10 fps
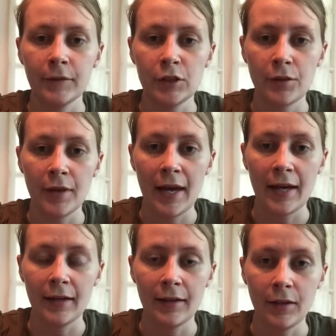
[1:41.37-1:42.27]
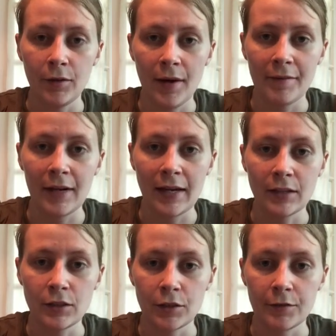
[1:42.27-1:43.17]
so that you have a
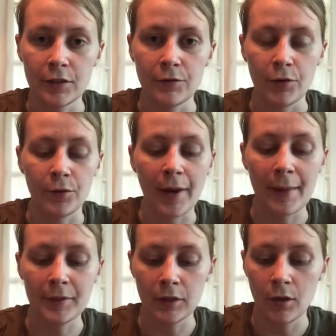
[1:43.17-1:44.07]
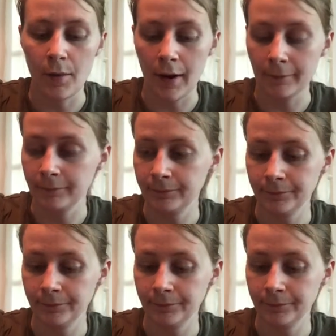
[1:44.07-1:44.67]
nice surface for the wrap to go on.